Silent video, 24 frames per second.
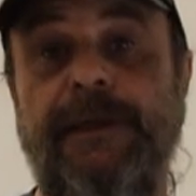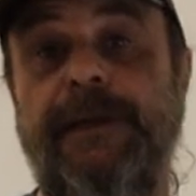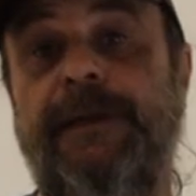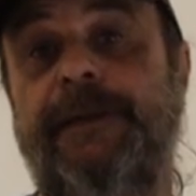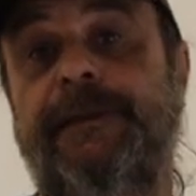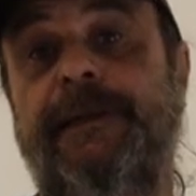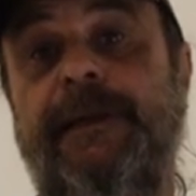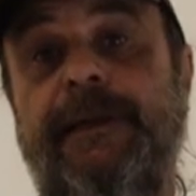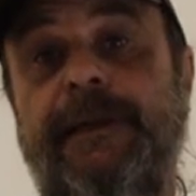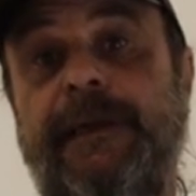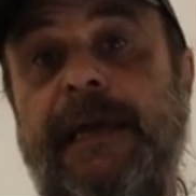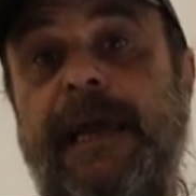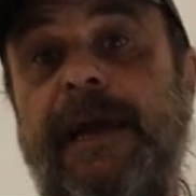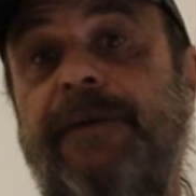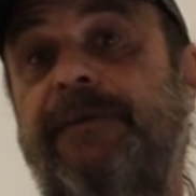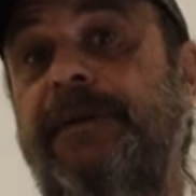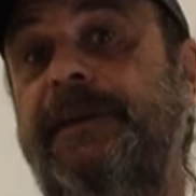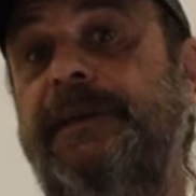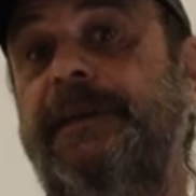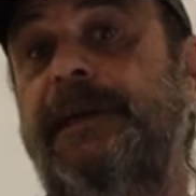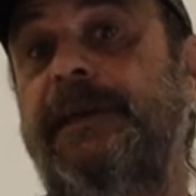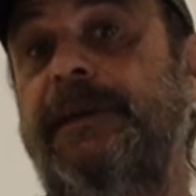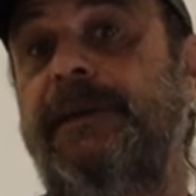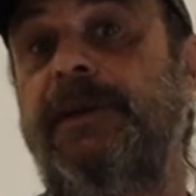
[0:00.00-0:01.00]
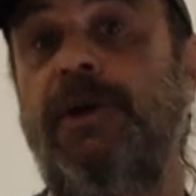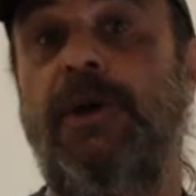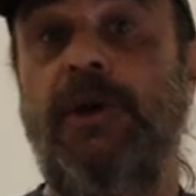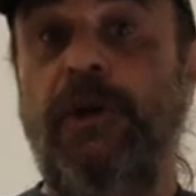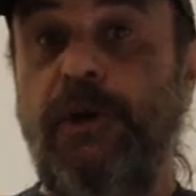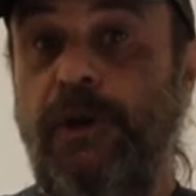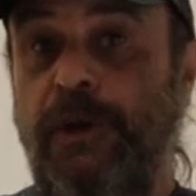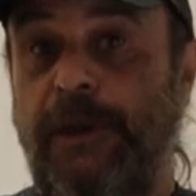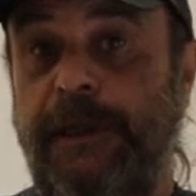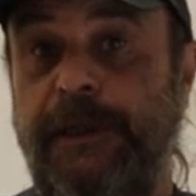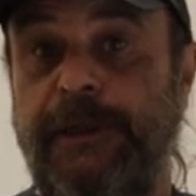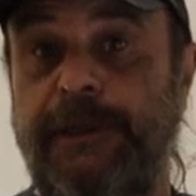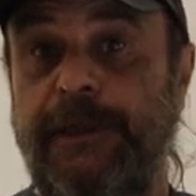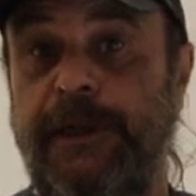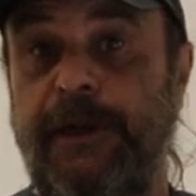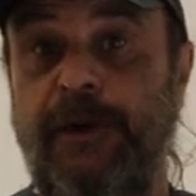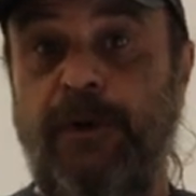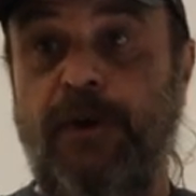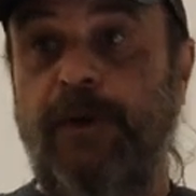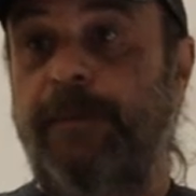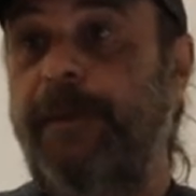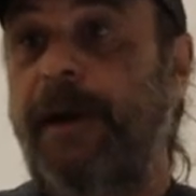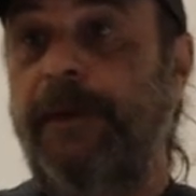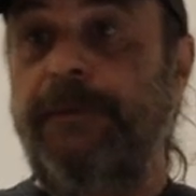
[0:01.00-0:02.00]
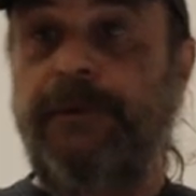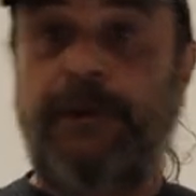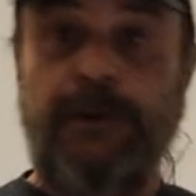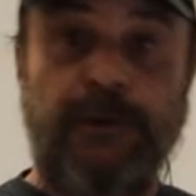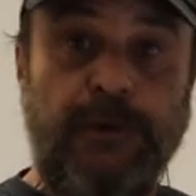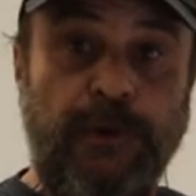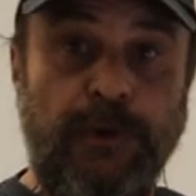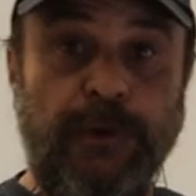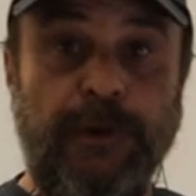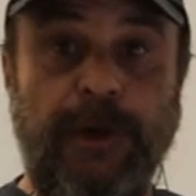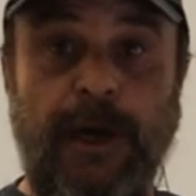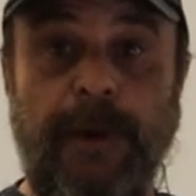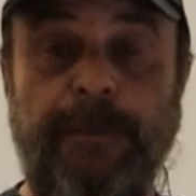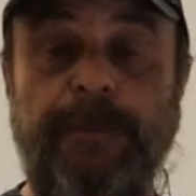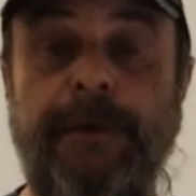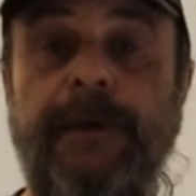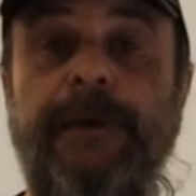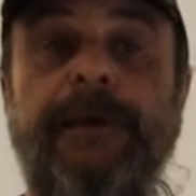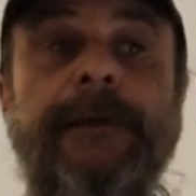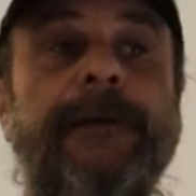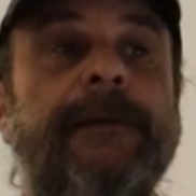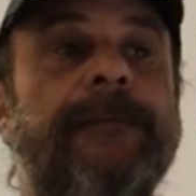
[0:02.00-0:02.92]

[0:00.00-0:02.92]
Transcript: It'll tell you everything you need to know about the tune-up.